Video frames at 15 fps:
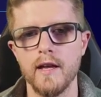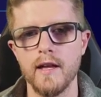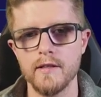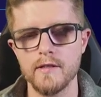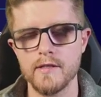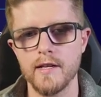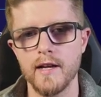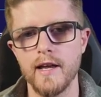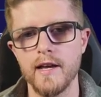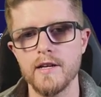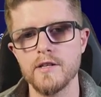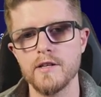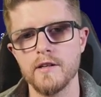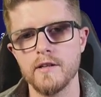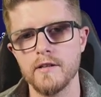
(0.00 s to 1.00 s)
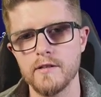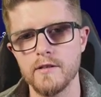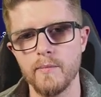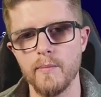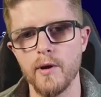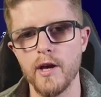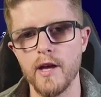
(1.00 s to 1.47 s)
installation
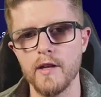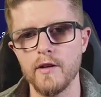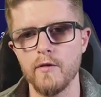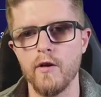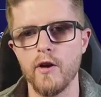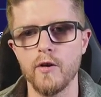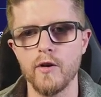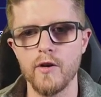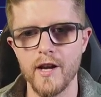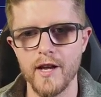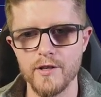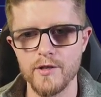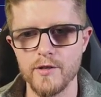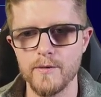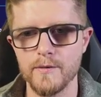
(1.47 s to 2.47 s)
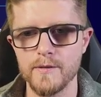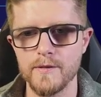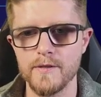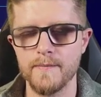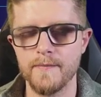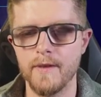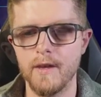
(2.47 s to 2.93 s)
to put in your own credentials.